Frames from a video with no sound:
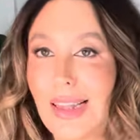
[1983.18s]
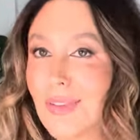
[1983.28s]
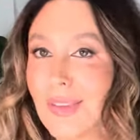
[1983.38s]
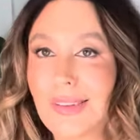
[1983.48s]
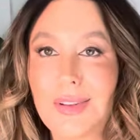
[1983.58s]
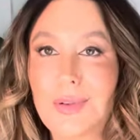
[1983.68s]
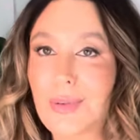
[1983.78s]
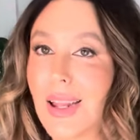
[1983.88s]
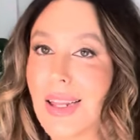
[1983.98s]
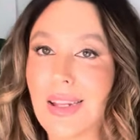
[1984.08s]
every single
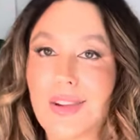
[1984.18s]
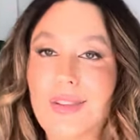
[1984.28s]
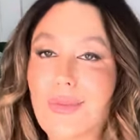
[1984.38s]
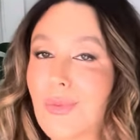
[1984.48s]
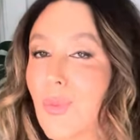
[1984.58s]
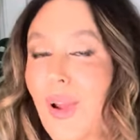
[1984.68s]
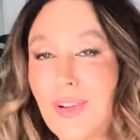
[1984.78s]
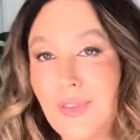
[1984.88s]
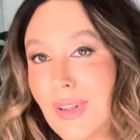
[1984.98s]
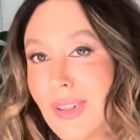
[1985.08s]
week and you
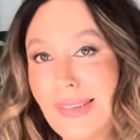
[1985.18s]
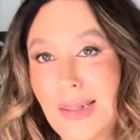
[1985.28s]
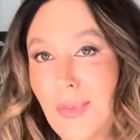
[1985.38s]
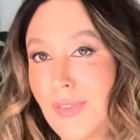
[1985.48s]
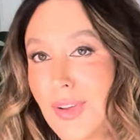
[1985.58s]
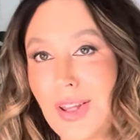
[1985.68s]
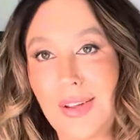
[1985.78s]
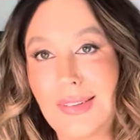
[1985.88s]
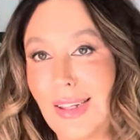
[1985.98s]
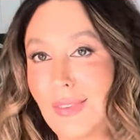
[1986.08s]
wait to see my
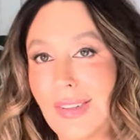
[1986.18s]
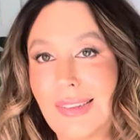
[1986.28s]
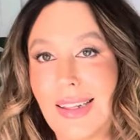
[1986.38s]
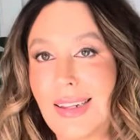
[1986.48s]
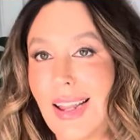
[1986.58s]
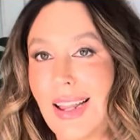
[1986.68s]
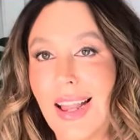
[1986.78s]
videos every Sunday.